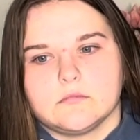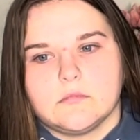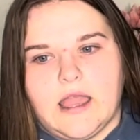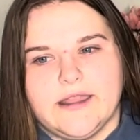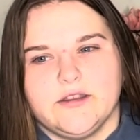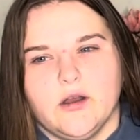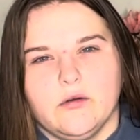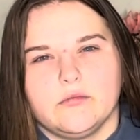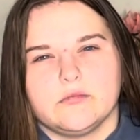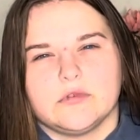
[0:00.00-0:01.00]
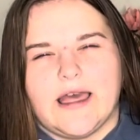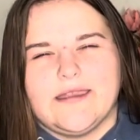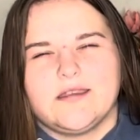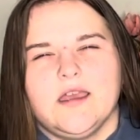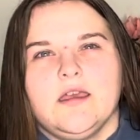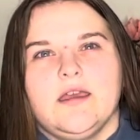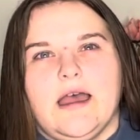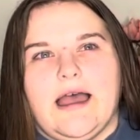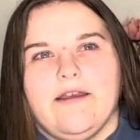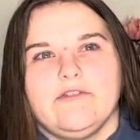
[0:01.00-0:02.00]

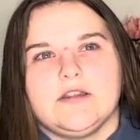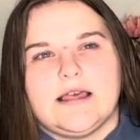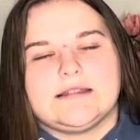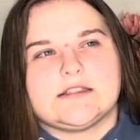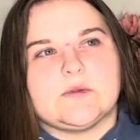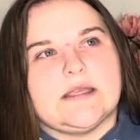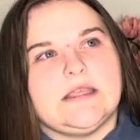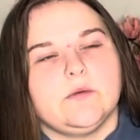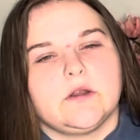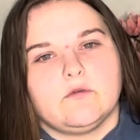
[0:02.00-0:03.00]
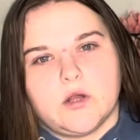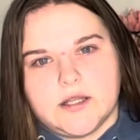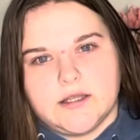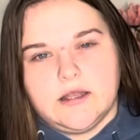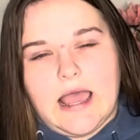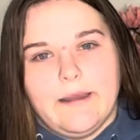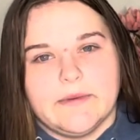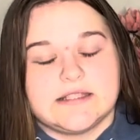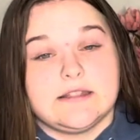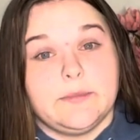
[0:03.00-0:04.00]
I feel like that's what he would have wanted. I
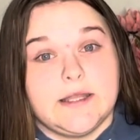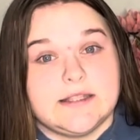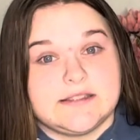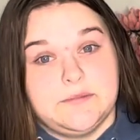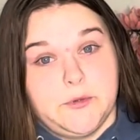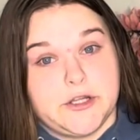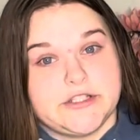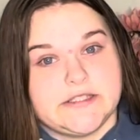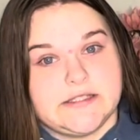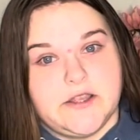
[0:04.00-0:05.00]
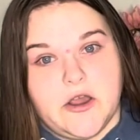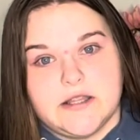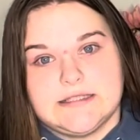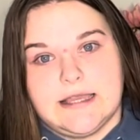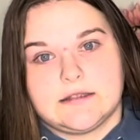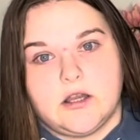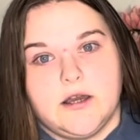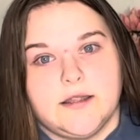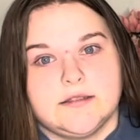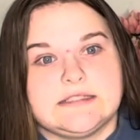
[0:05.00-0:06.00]
must have been his emergency contact
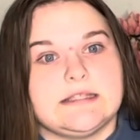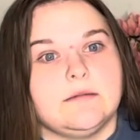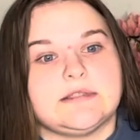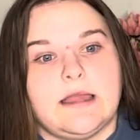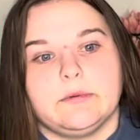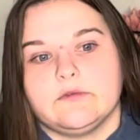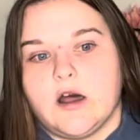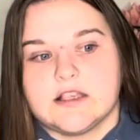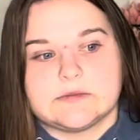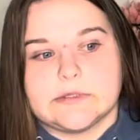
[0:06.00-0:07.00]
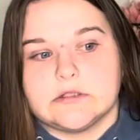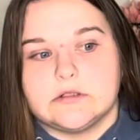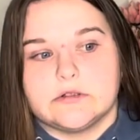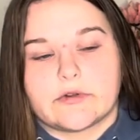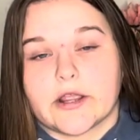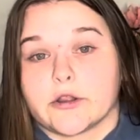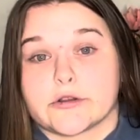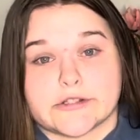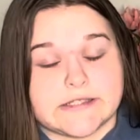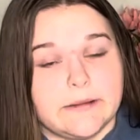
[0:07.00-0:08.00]
on some type of hospital record or
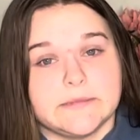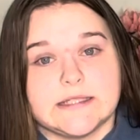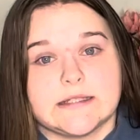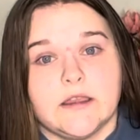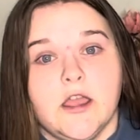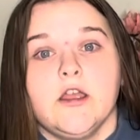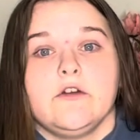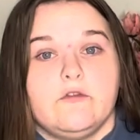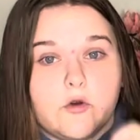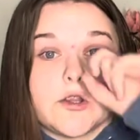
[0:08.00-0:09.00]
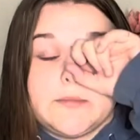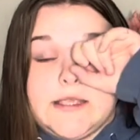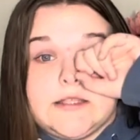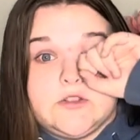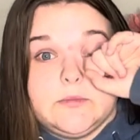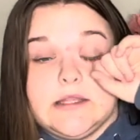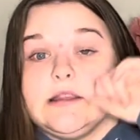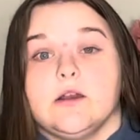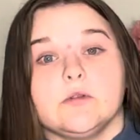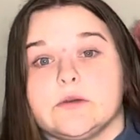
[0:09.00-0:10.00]
something for me to be the
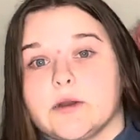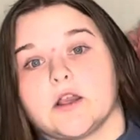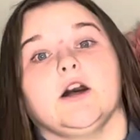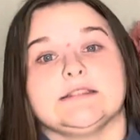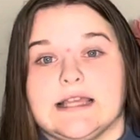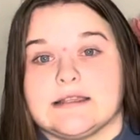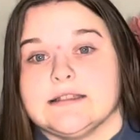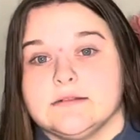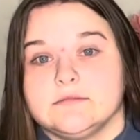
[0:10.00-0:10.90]
only one contacted.